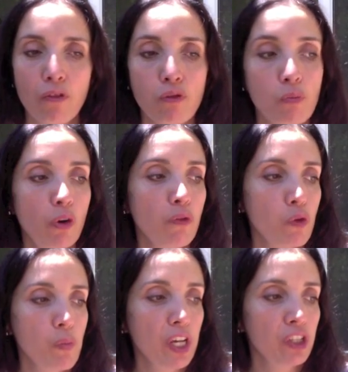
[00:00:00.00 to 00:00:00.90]
For more
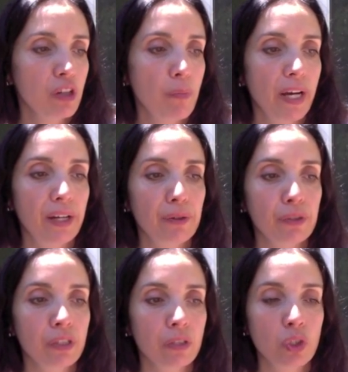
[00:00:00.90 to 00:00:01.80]
information
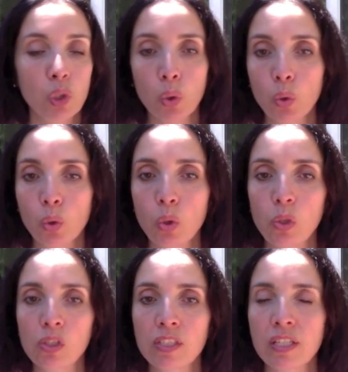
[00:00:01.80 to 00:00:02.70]
about
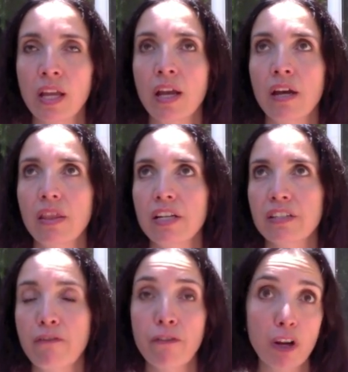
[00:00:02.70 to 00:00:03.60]
tools, there's
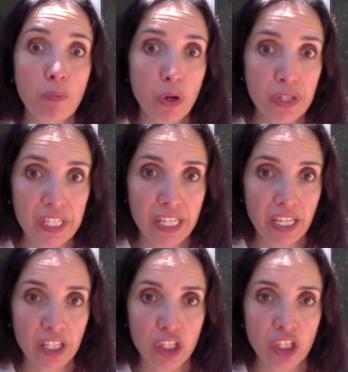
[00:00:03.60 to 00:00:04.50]
the fear processing
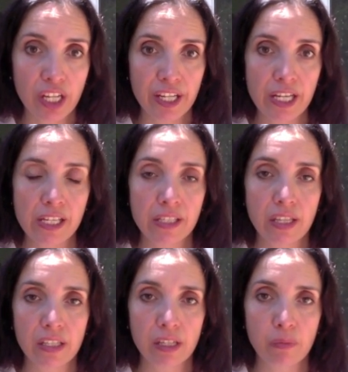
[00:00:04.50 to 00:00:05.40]
exercise
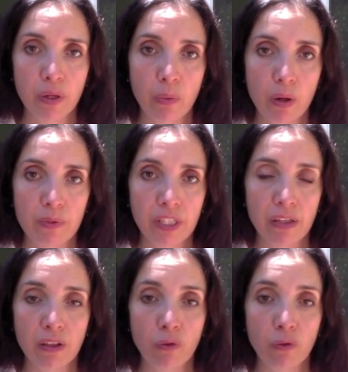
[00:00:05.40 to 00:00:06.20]
that's in my website.